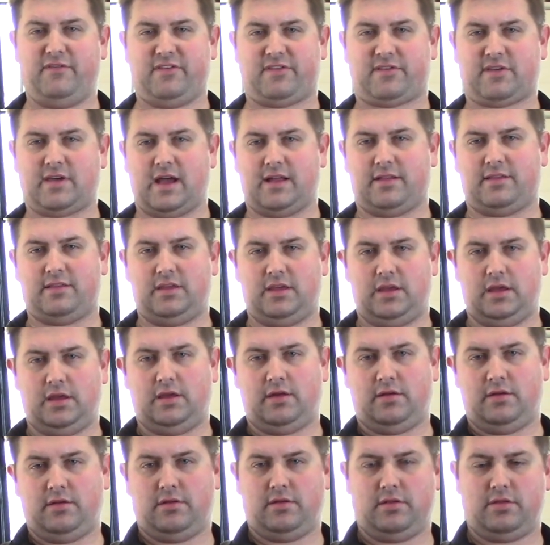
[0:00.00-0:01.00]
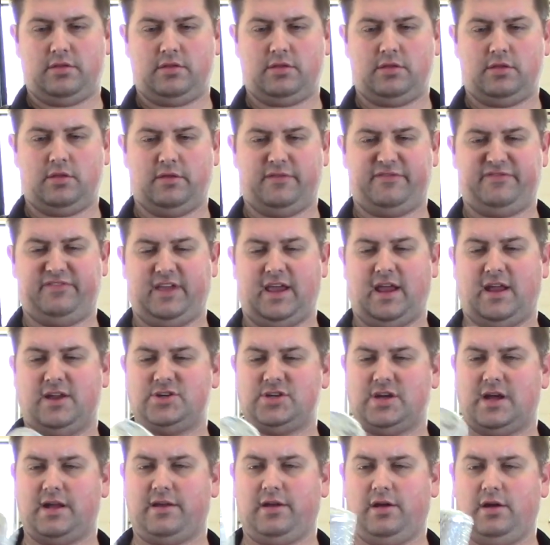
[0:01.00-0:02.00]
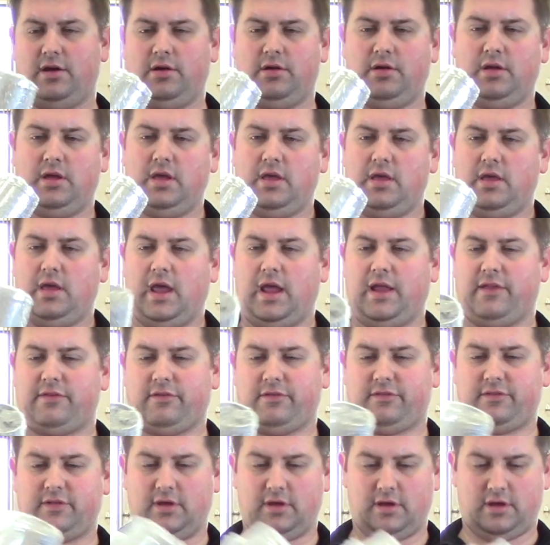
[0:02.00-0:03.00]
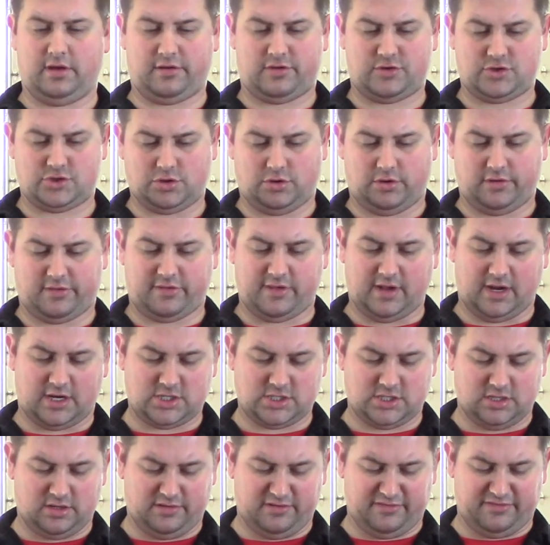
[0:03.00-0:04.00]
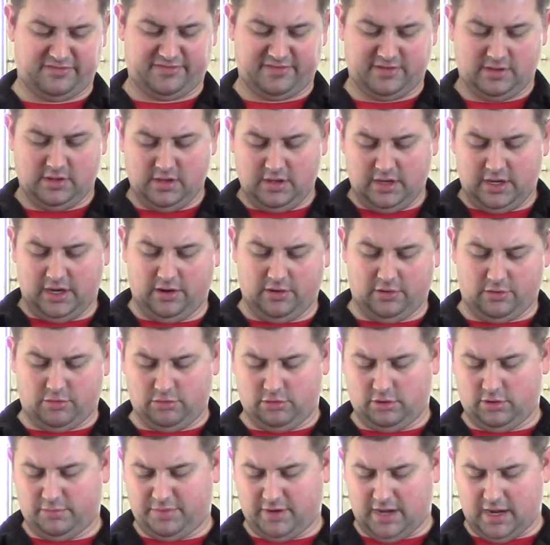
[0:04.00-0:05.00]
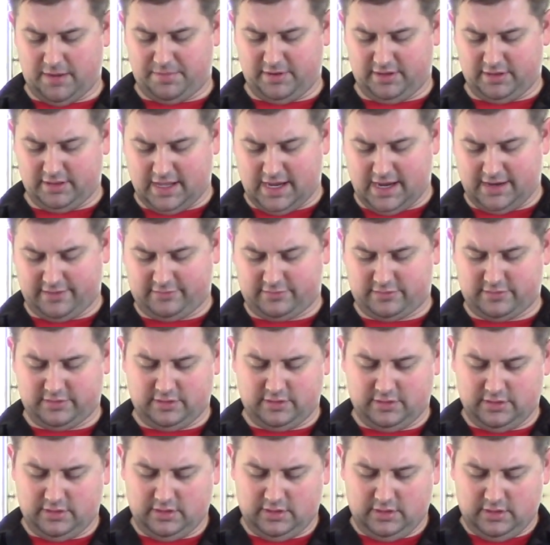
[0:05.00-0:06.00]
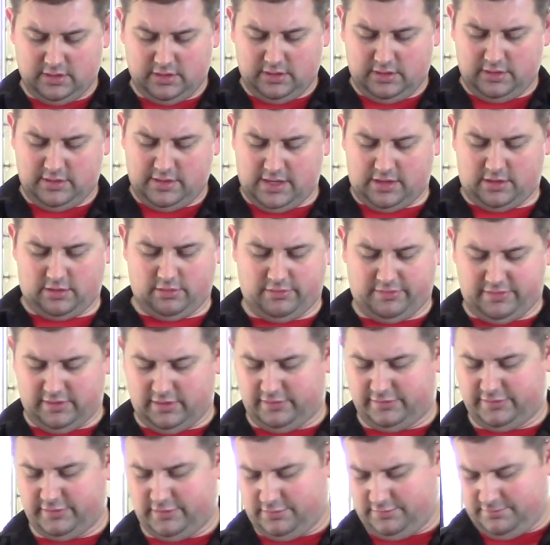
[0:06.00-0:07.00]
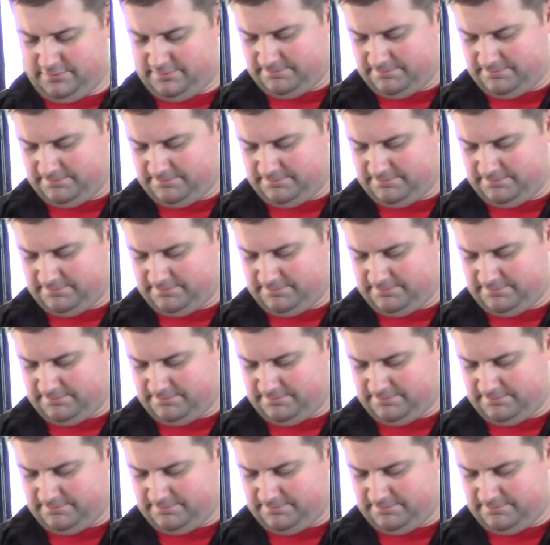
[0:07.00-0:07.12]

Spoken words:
It's got the flange on here. It's just a short section of intercooler piping that goes into.